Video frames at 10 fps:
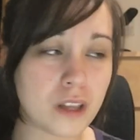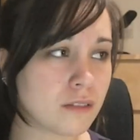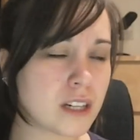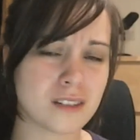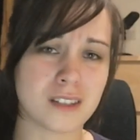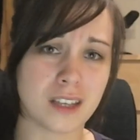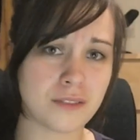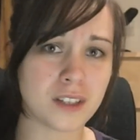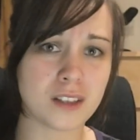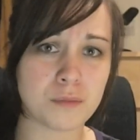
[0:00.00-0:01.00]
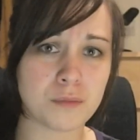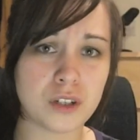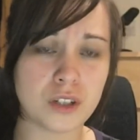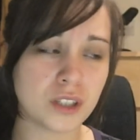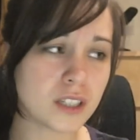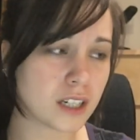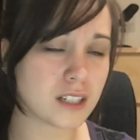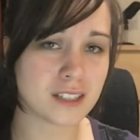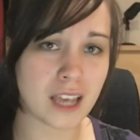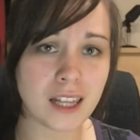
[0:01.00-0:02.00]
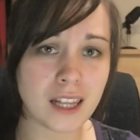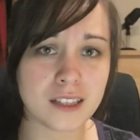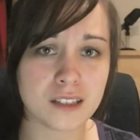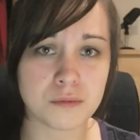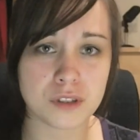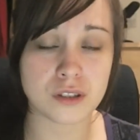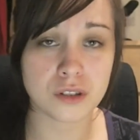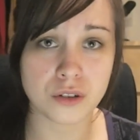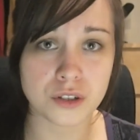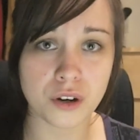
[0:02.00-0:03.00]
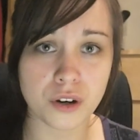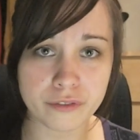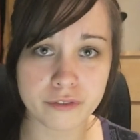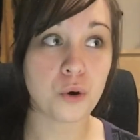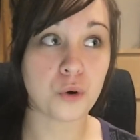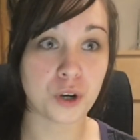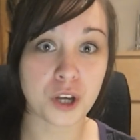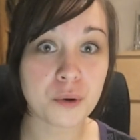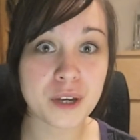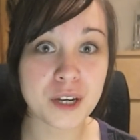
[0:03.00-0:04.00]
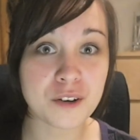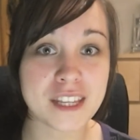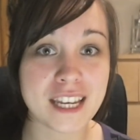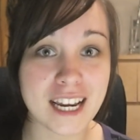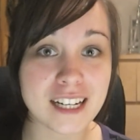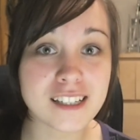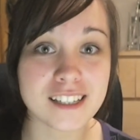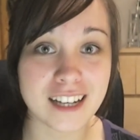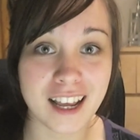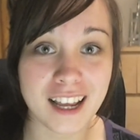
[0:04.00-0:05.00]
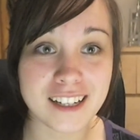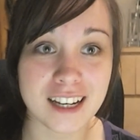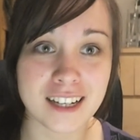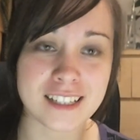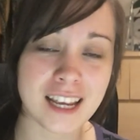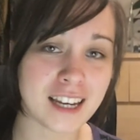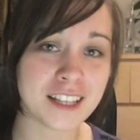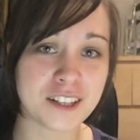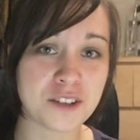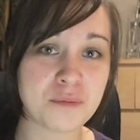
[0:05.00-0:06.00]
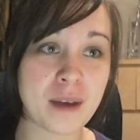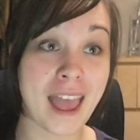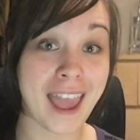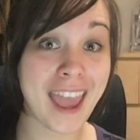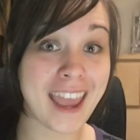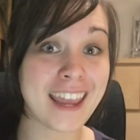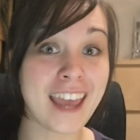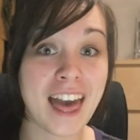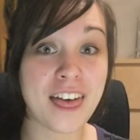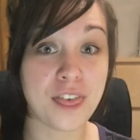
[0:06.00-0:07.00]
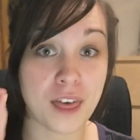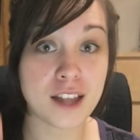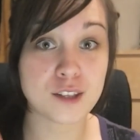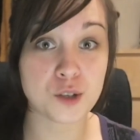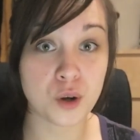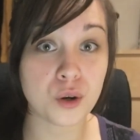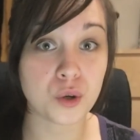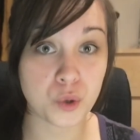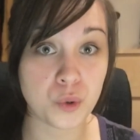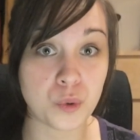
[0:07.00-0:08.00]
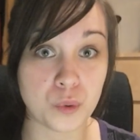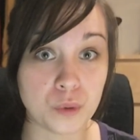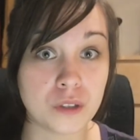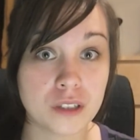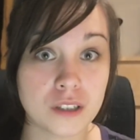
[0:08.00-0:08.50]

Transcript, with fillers: whether it's giving them a look, telling them to sod off, or going on the internet and telling them, hey, that's not cool.